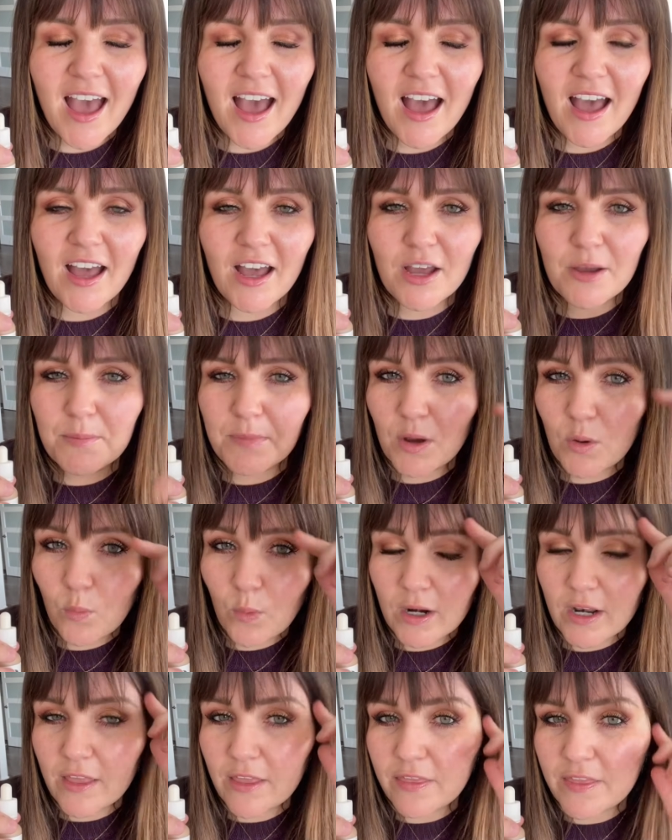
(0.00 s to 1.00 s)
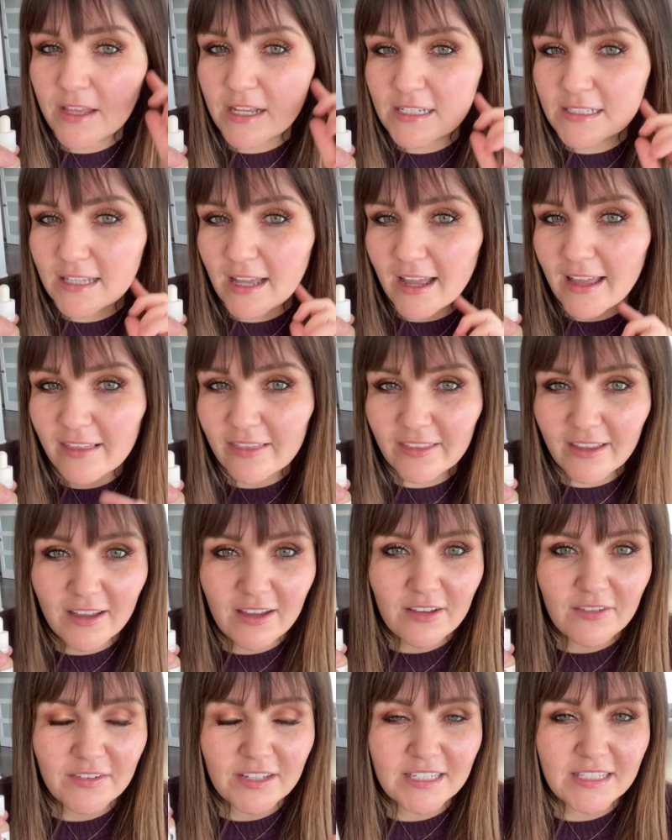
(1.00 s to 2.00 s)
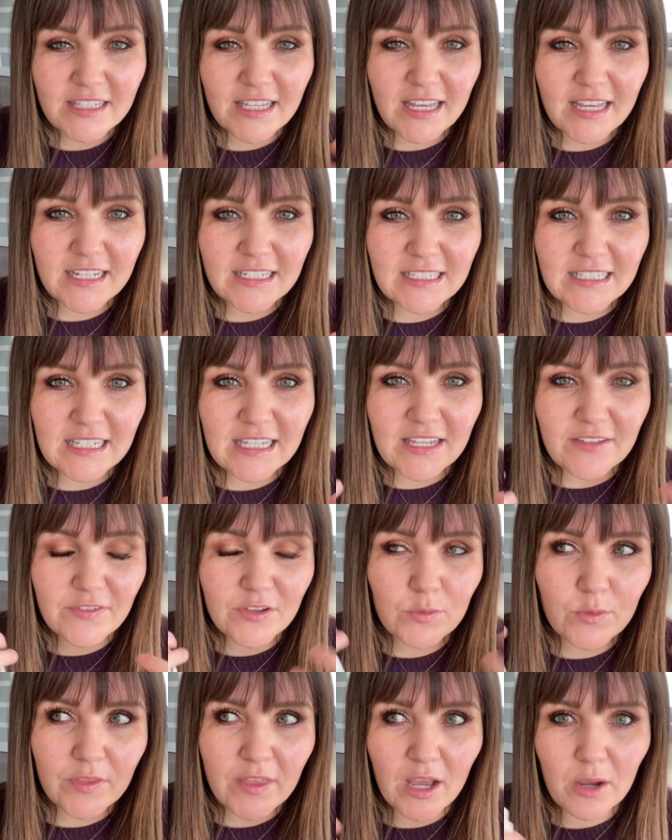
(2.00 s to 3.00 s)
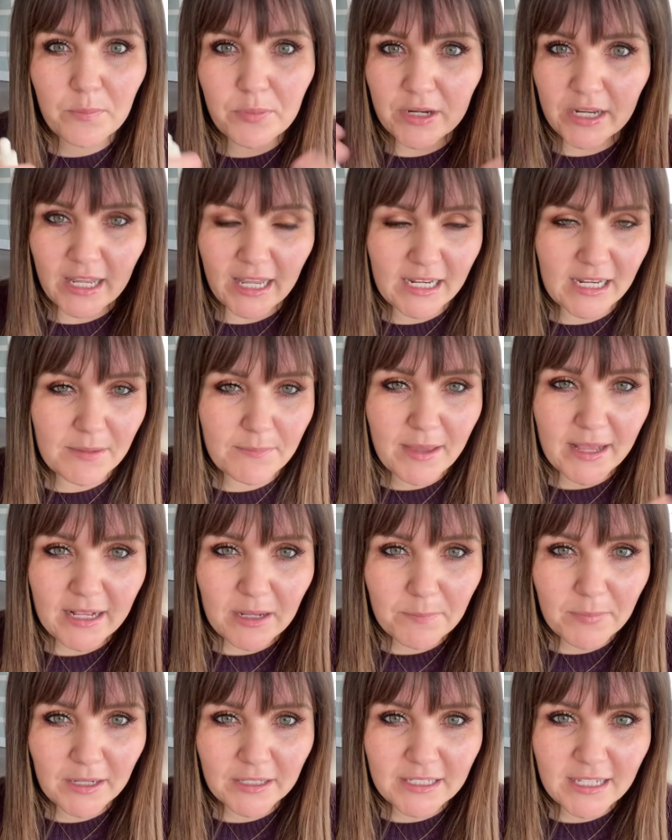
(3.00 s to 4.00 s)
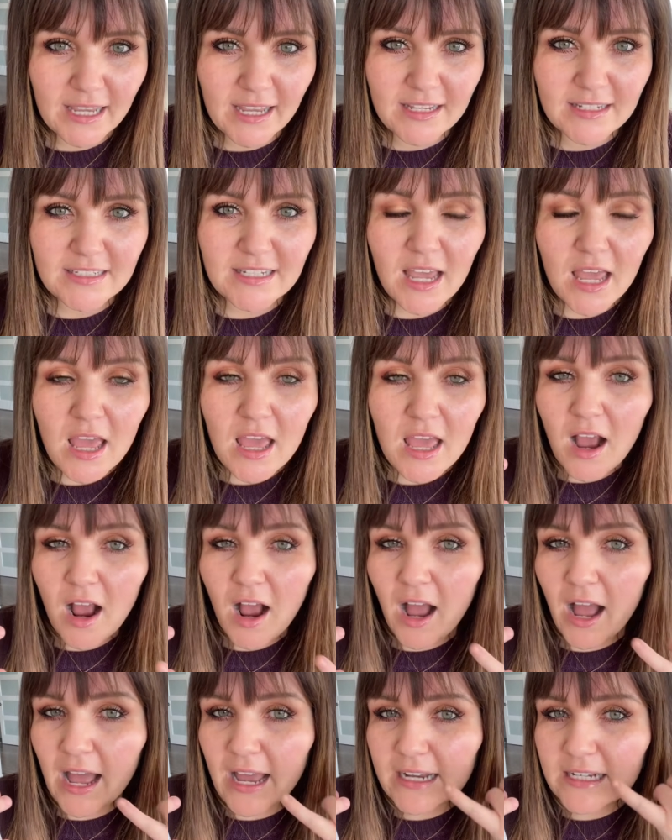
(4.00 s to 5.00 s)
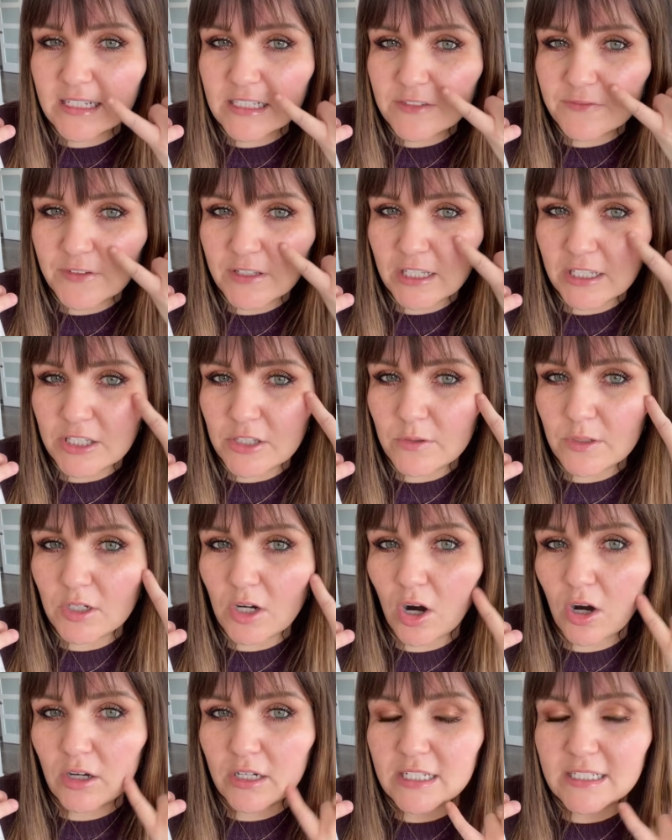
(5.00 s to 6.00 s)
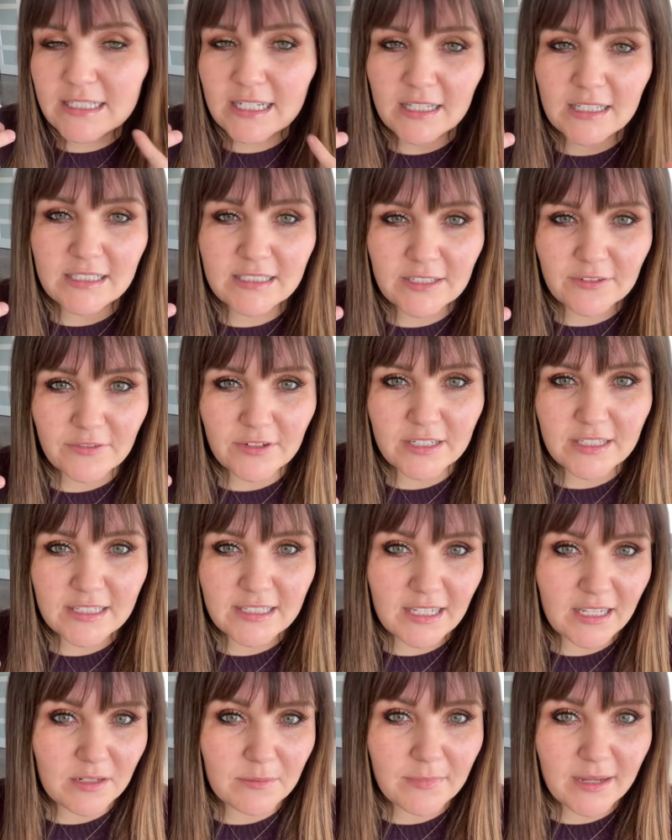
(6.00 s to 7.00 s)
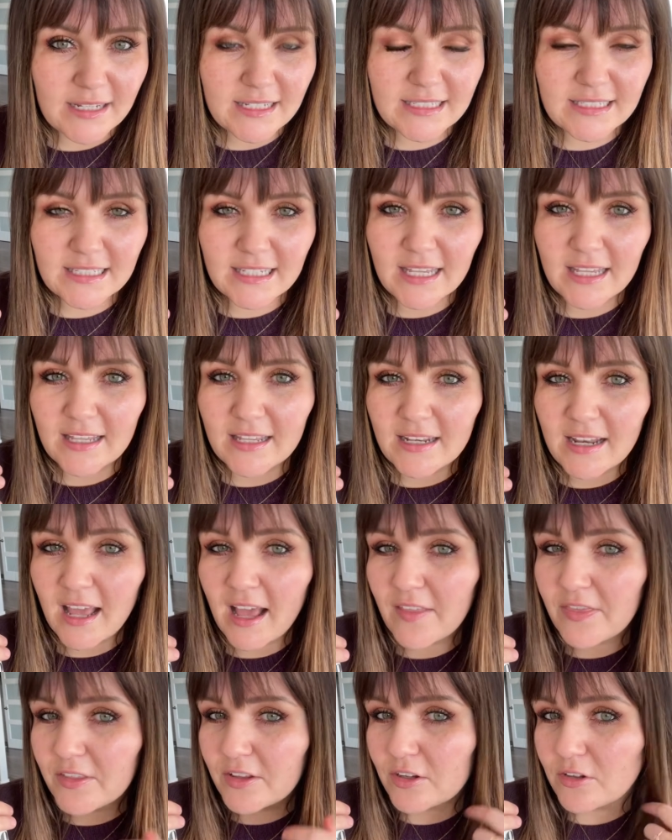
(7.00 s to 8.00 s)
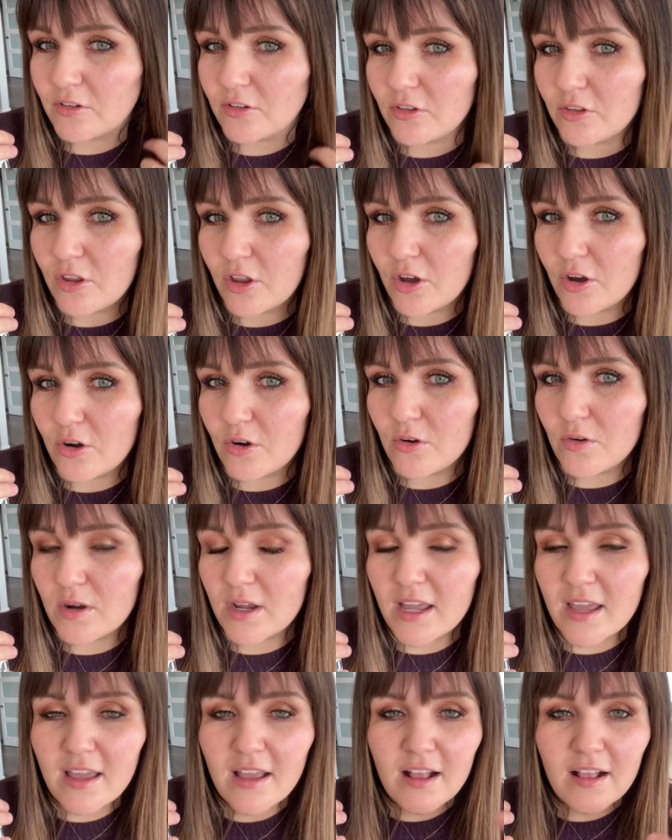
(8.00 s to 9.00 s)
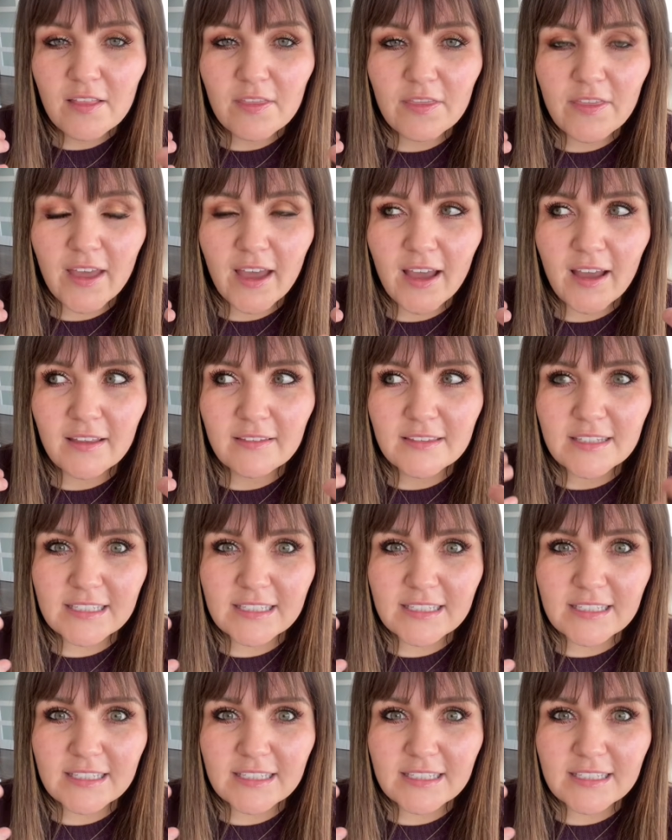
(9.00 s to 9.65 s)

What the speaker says: One of the things I love is that even without putting any makeup on yet, I just feel like you can already tell a difference in my skin and the glow that the